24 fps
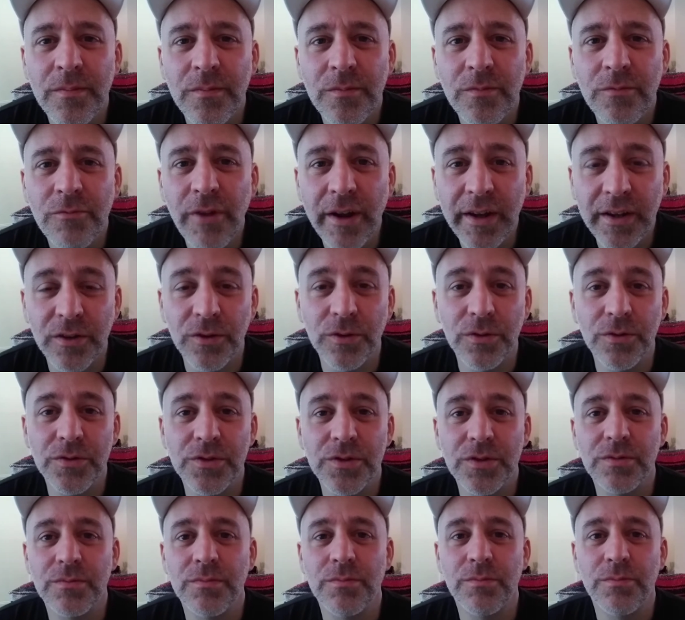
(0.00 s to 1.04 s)

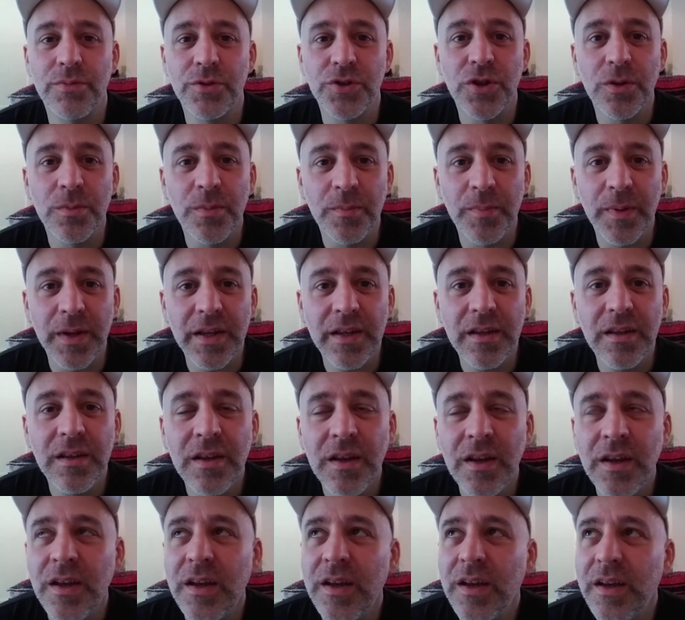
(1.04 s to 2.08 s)
records, presumably,
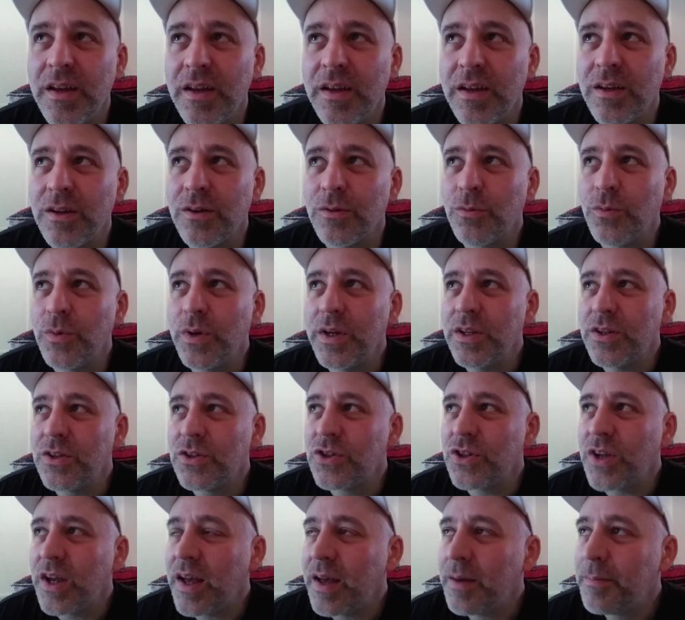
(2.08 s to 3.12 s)

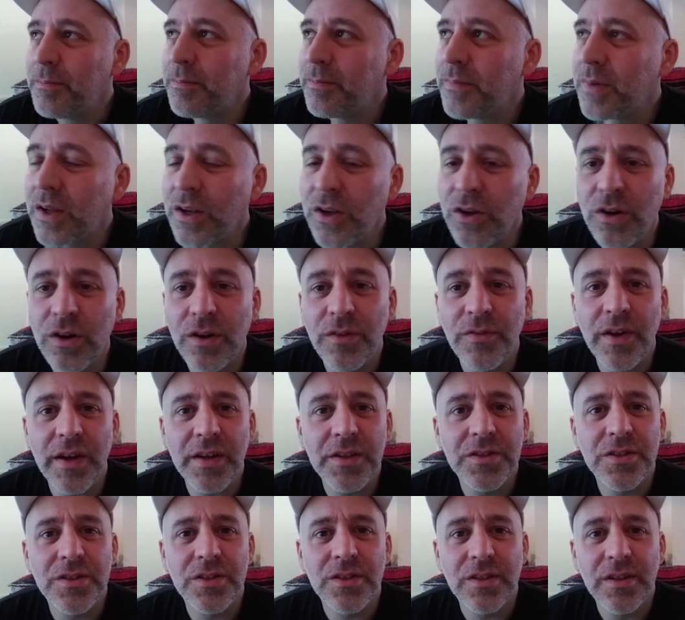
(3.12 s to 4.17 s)
which a lot of
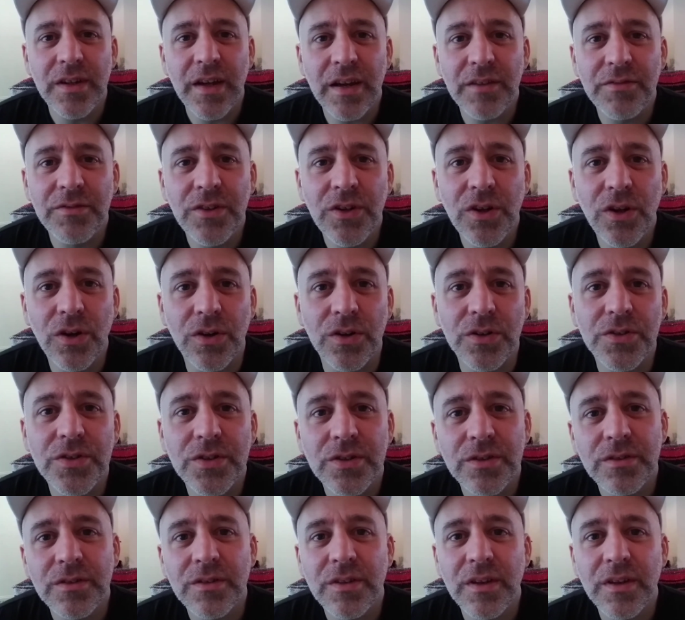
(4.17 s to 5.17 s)
us have not.